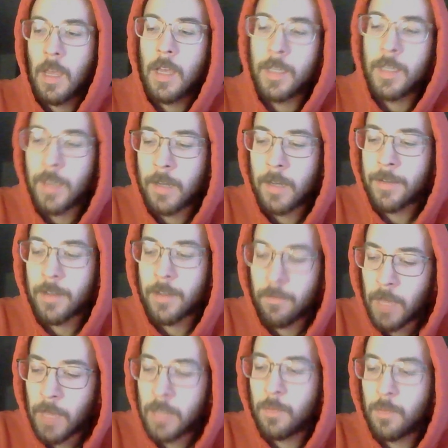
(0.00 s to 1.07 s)
young,
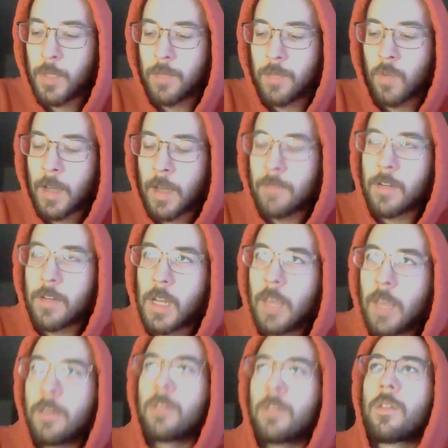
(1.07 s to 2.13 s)
developing, whatever it
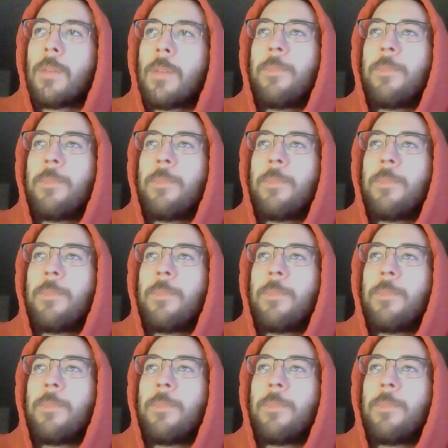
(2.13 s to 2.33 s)
is?